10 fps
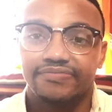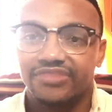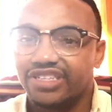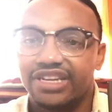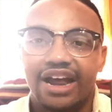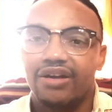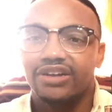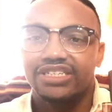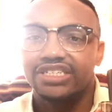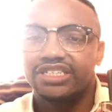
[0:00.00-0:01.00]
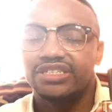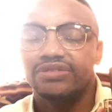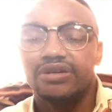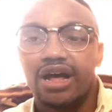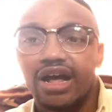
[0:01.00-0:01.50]
It's not all
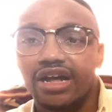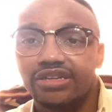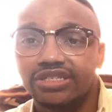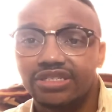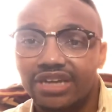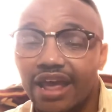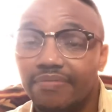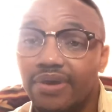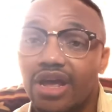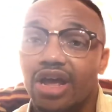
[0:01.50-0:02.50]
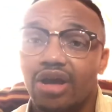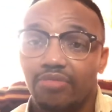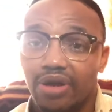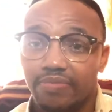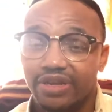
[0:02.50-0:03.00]
season type
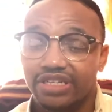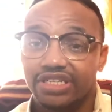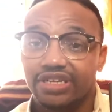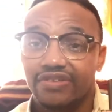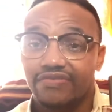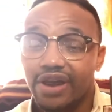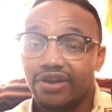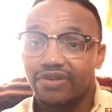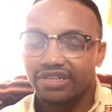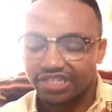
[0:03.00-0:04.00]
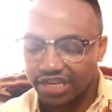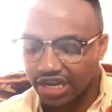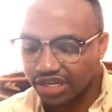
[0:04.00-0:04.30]
purpose fragrance.